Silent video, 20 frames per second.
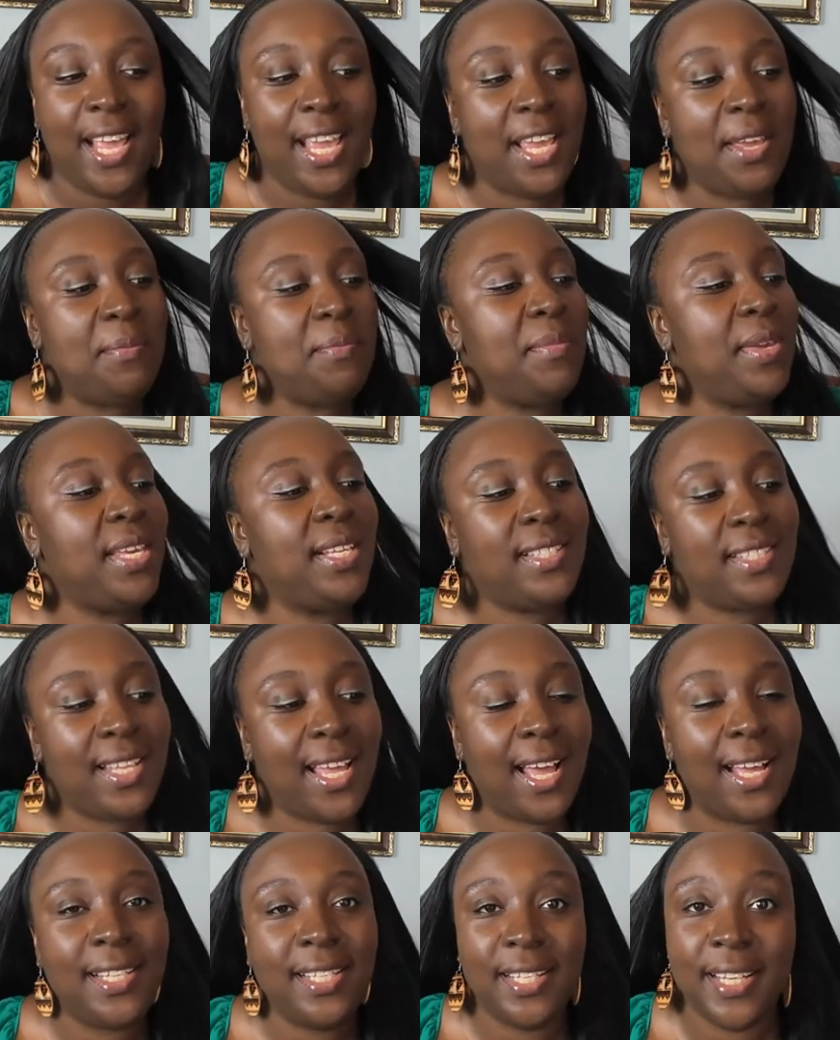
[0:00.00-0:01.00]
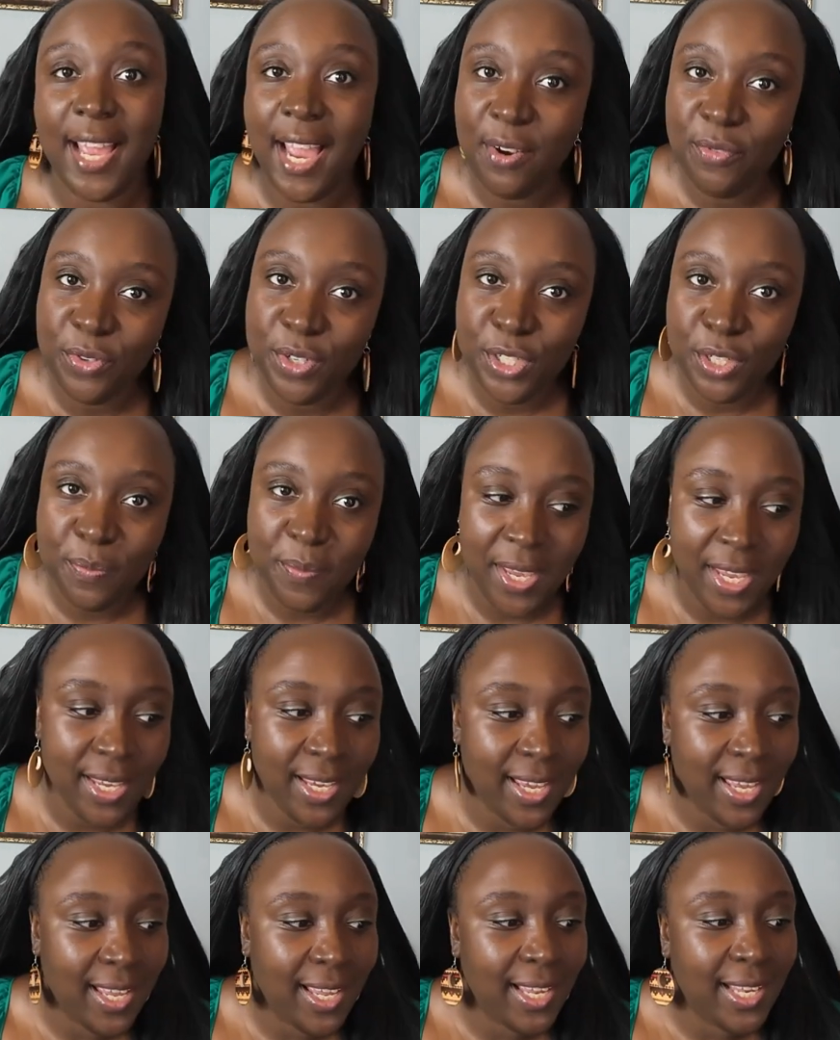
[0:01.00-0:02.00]
It means that an
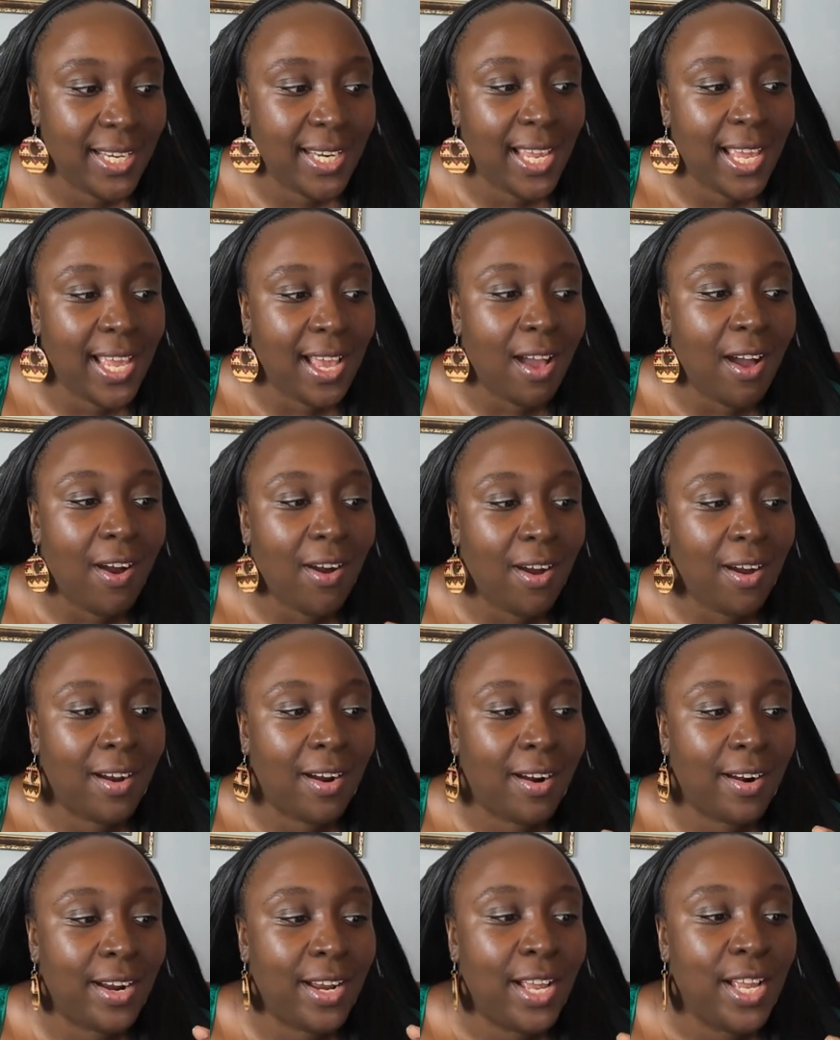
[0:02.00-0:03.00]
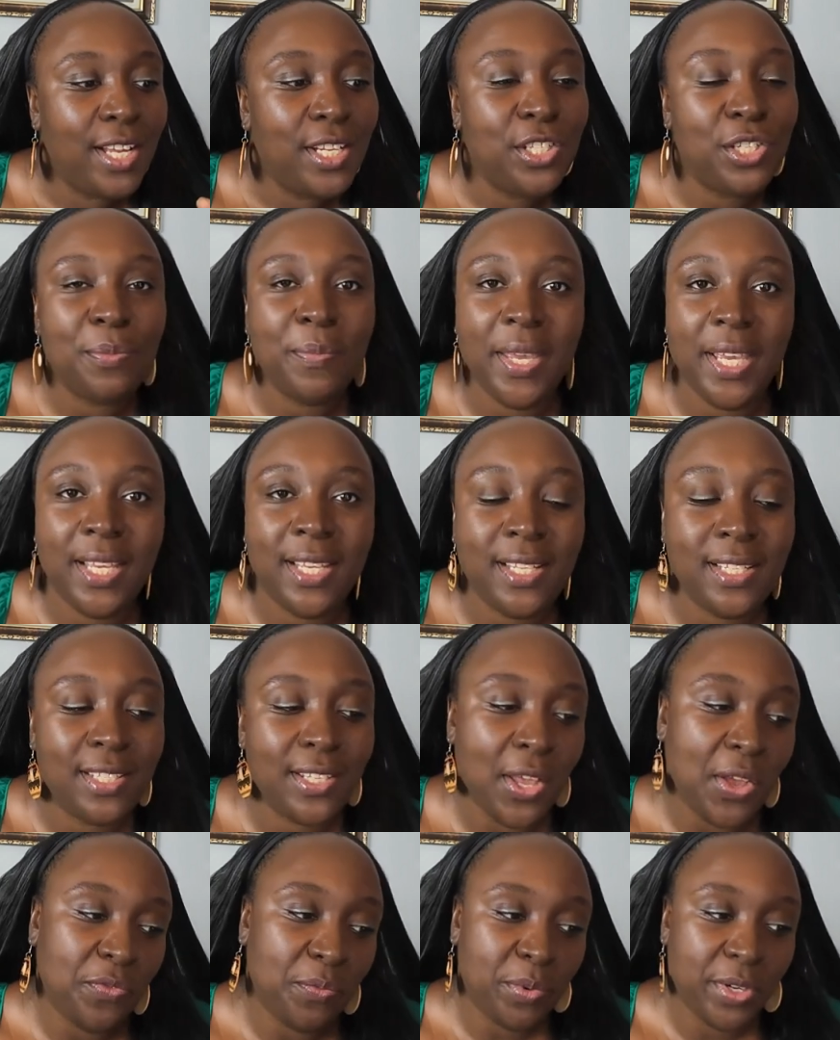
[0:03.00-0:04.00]
Afro-Jamaican are
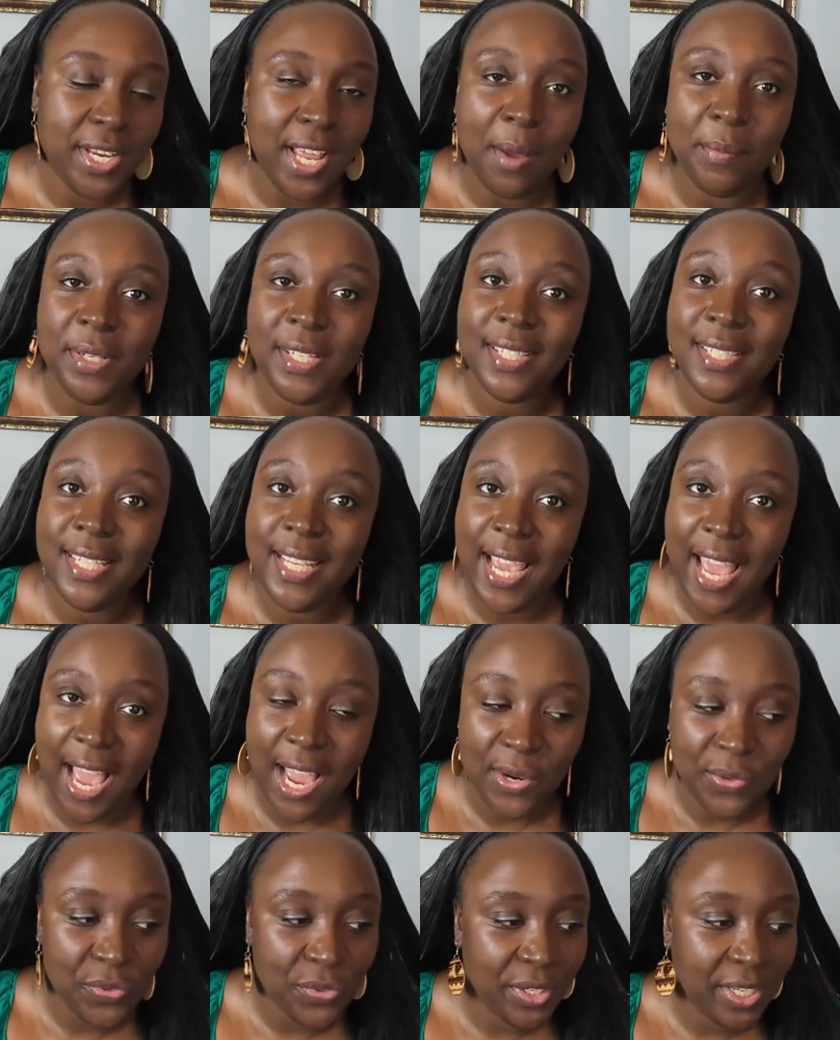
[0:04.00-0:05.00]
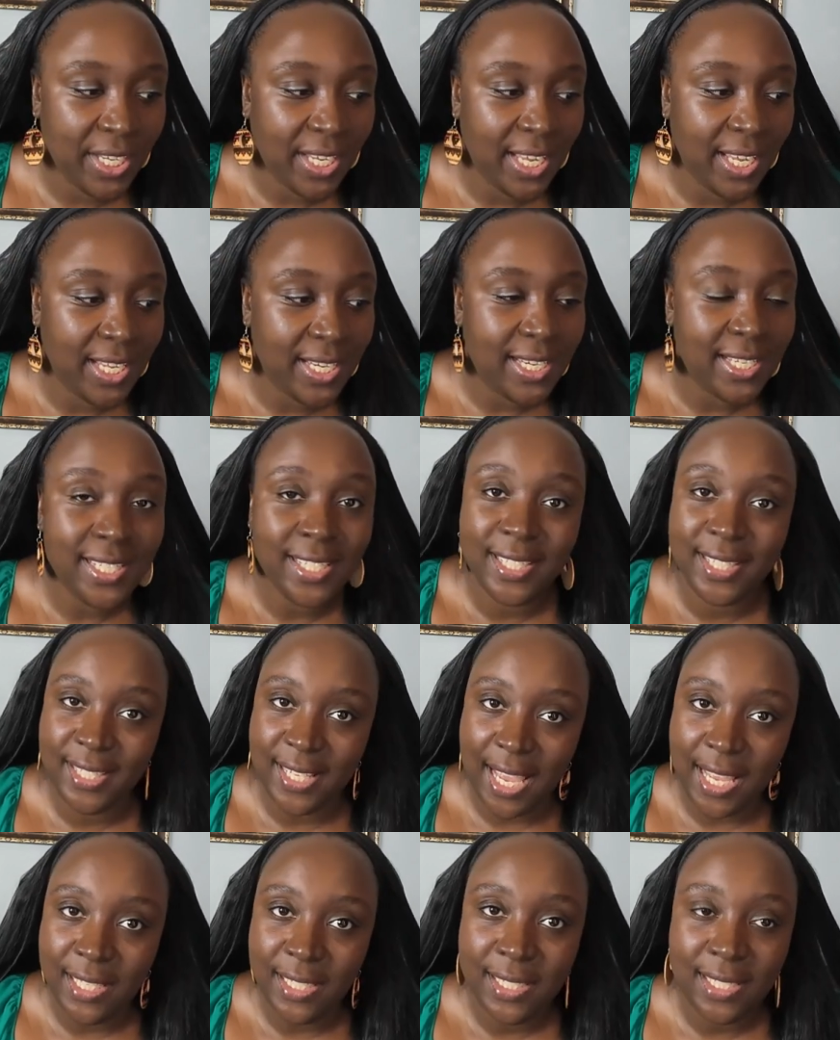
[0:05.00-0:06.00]
Jamaicans of predominantly African
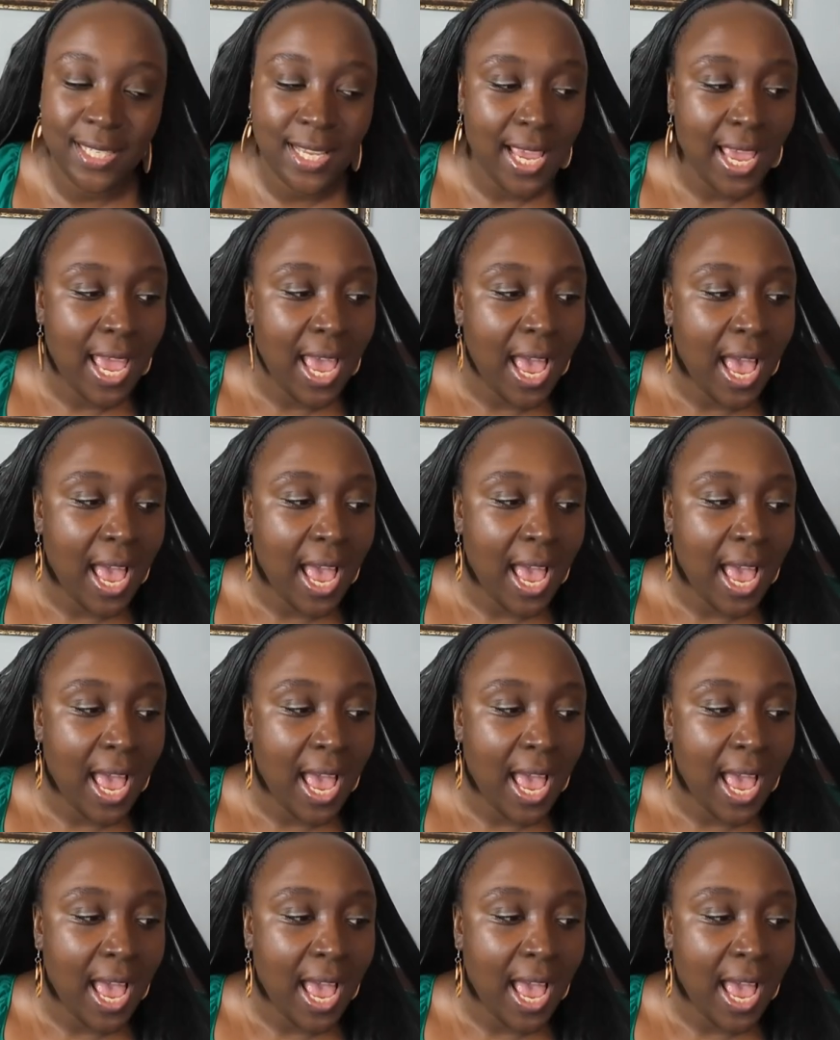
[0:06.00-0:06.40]
descent.